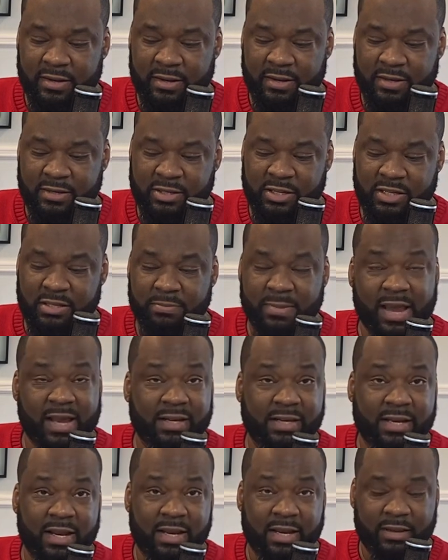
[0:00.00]
It's just
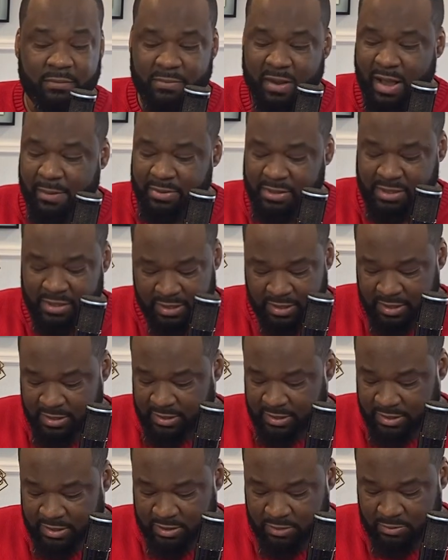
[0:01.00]
magnetic. Pops in
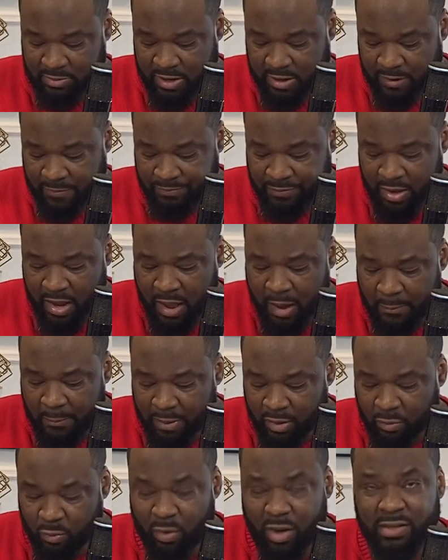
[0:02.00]
easily as well.
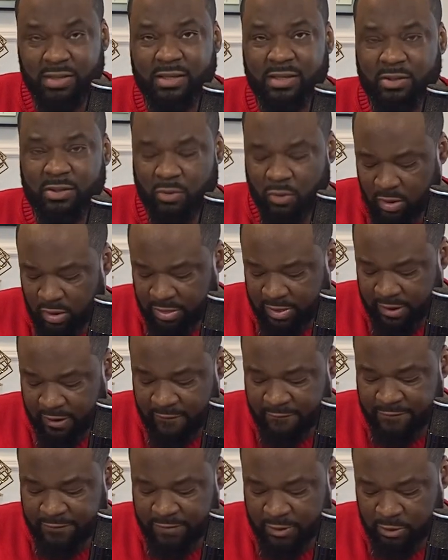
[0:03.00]
But once it's on there,
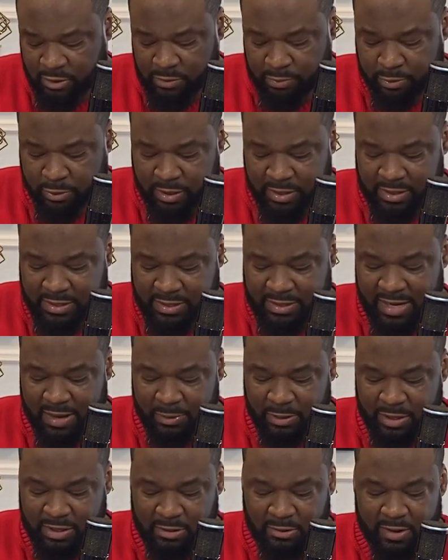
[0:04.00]
it feels pretty stable.
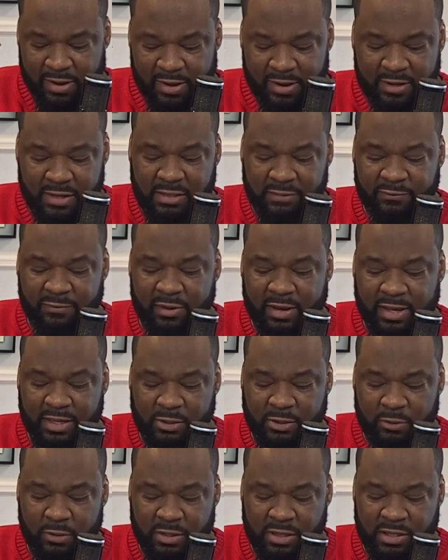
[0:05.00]
It doesn't feel like it's
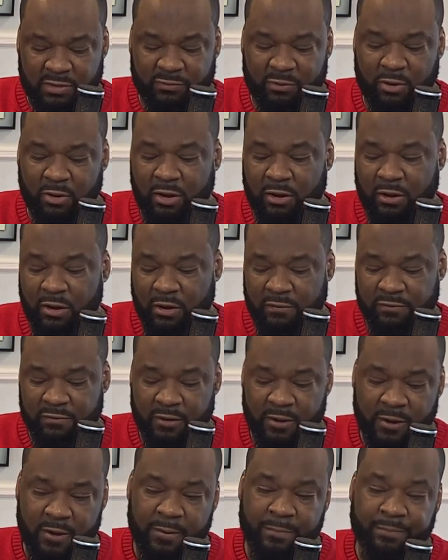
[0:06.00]
going to just fall off.
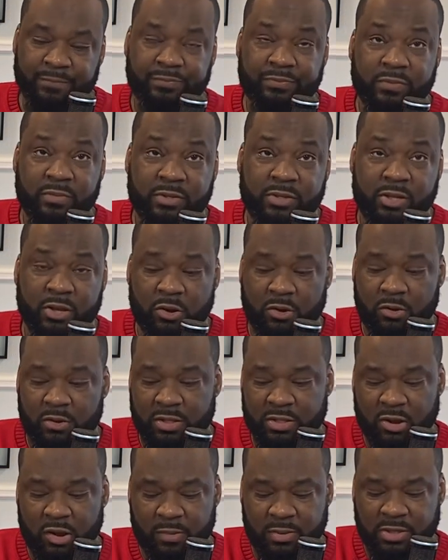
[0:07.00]
So
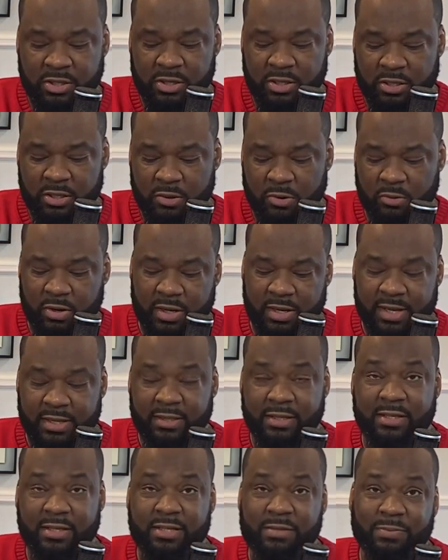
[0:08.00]
it's always good to hold it like
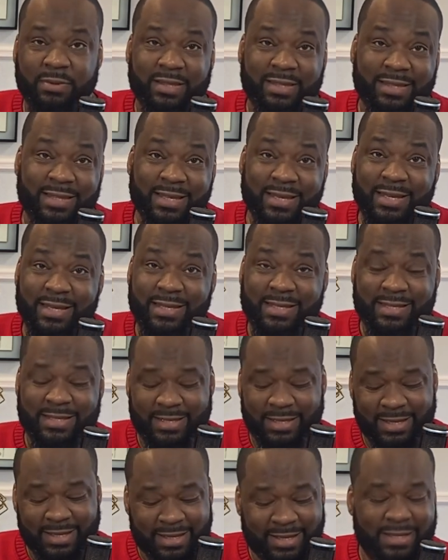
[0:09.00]
this. But this
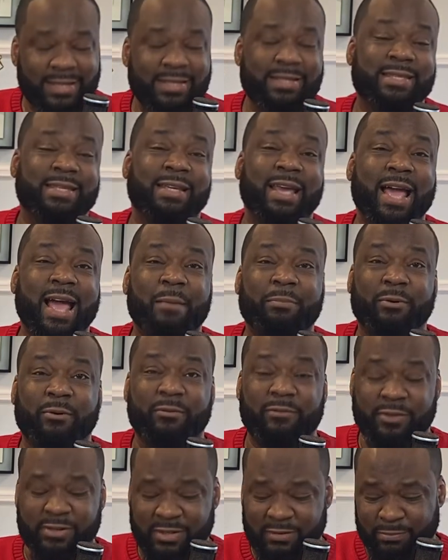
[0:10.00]
is the Apple
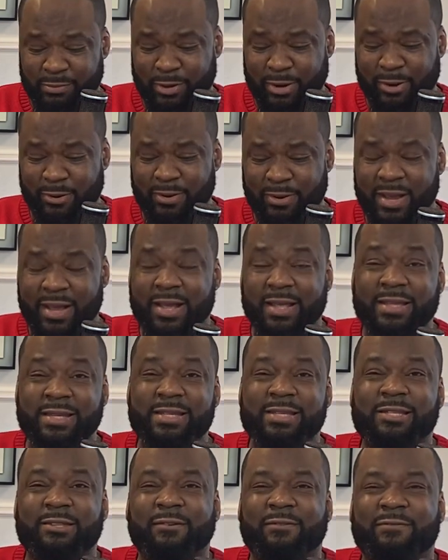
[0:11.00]
Vision Pro. This
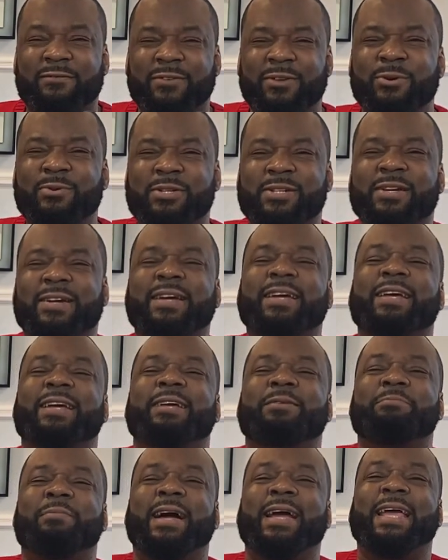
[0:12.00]
is the future
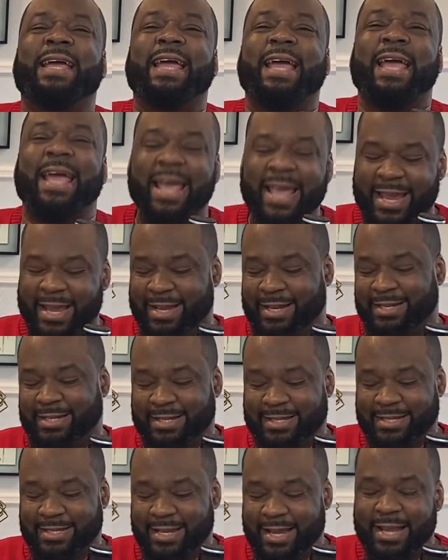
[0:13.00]
in my
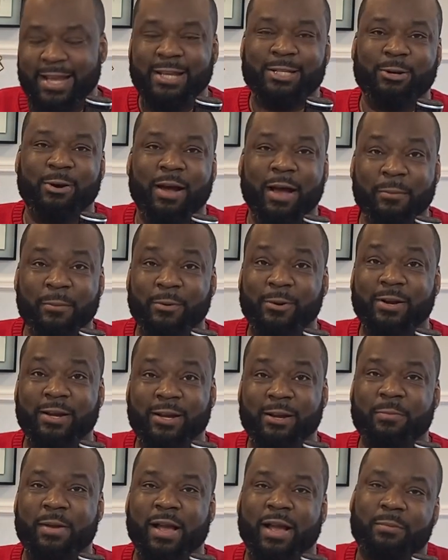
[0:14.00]
hands. So I'm going to
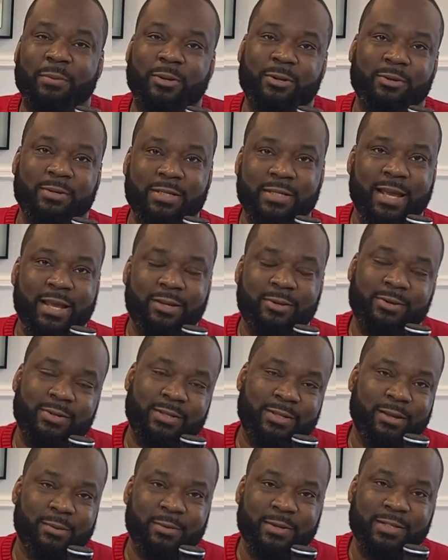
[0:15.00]
come back. I'm a little excited. You can
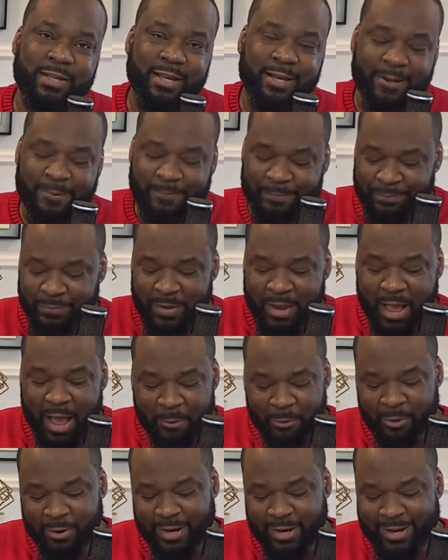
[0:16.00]
tell I'm excited. I'm
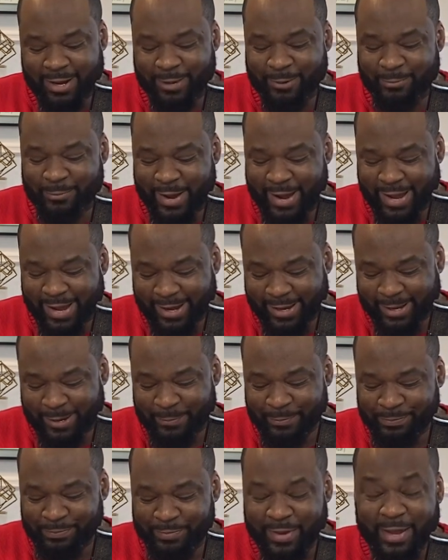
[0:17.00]
going to come back
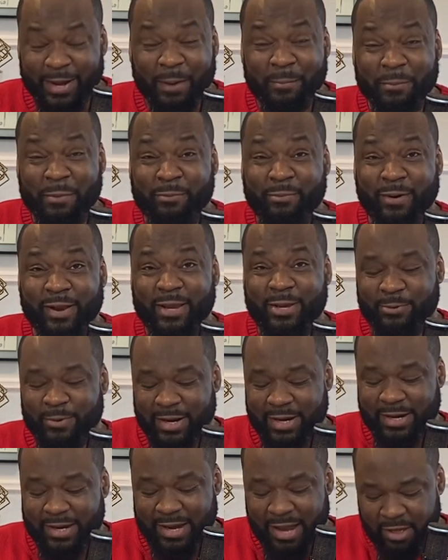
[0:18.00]
and I'm going to bring you
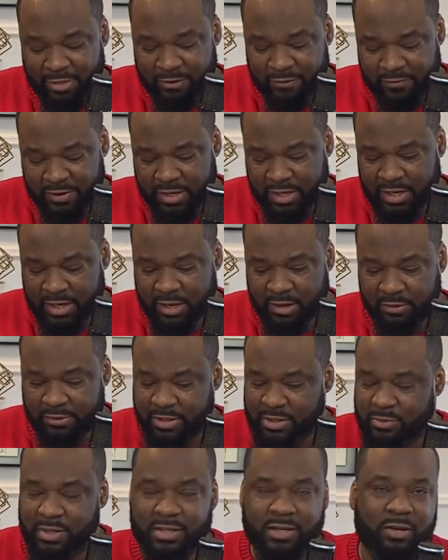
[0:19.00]
another video. This
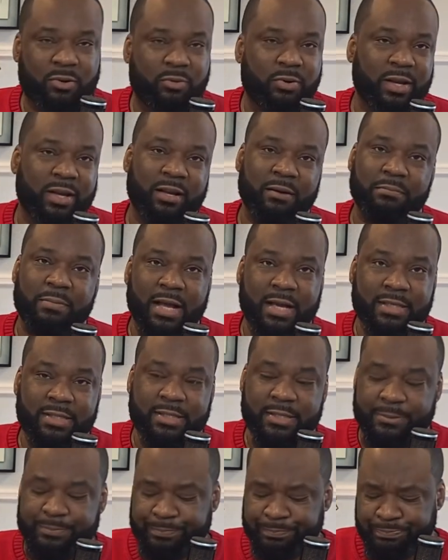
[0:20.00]
is just a quick
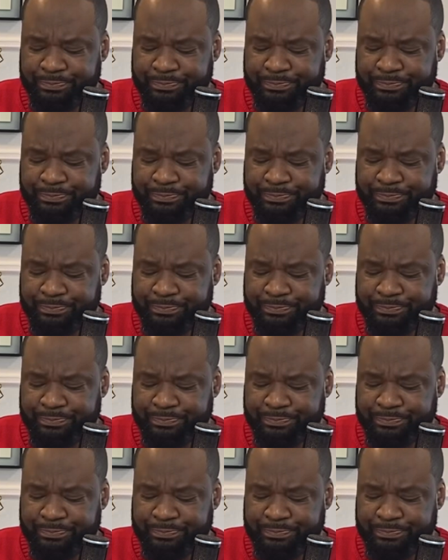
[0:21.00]
unboxing.